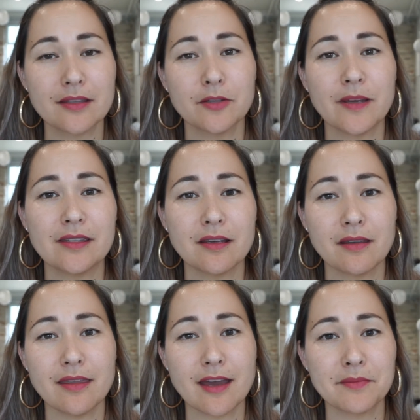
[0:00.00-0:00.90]
So
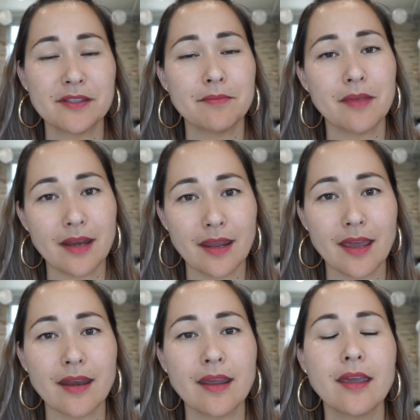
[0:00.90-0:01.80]
basically them submitting
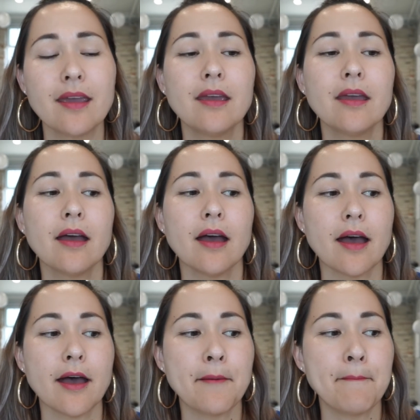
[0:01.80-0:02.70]
it
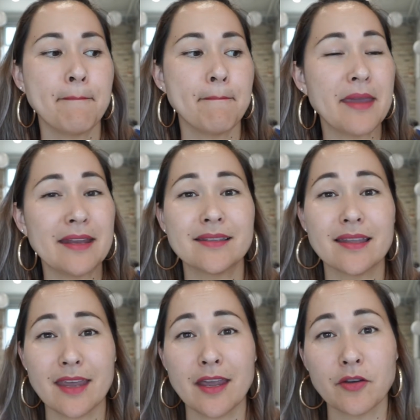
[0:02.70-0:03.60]
means
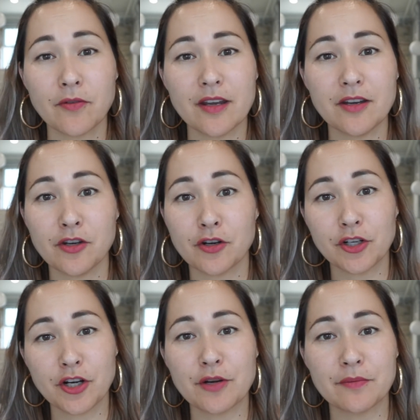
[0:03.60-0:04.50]
that they agree to your
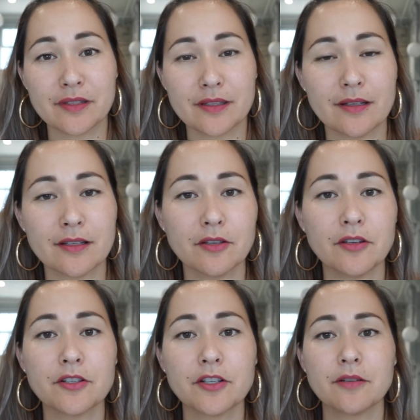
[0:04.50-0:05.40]
terms. And so
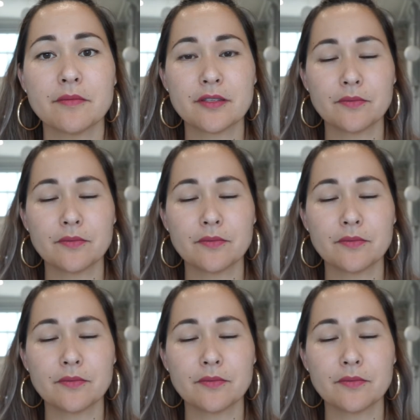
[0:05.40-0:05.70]
your terms